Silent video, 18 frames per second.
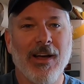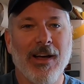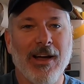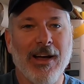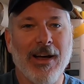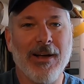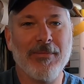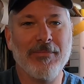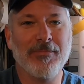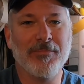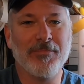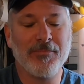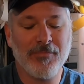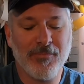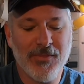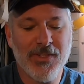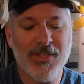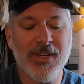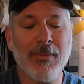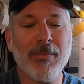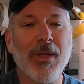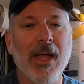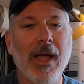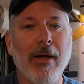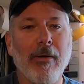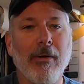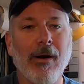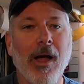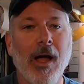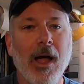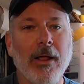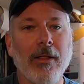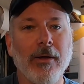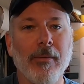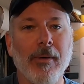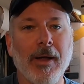um, something I
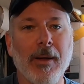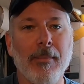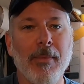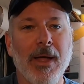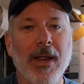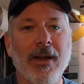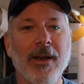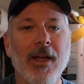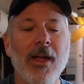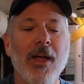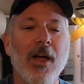highly recommend